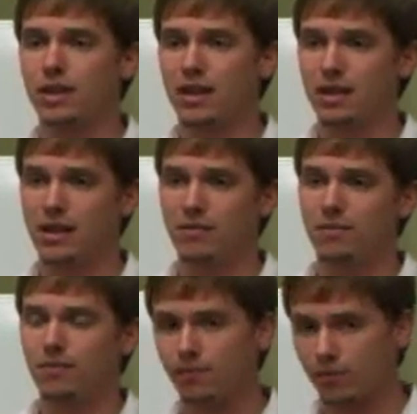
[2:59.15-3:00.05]
It
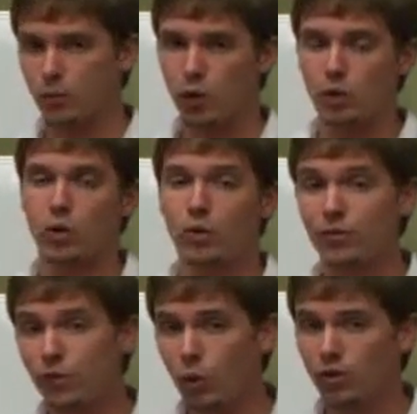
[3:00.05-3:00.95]
quote
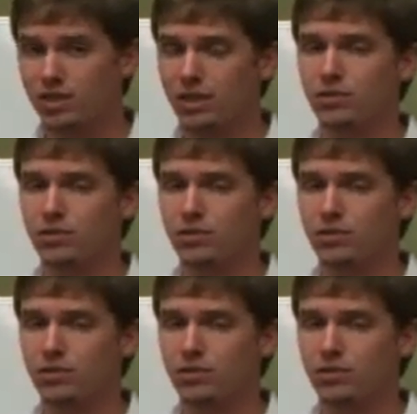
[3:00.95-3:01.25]
unquote forced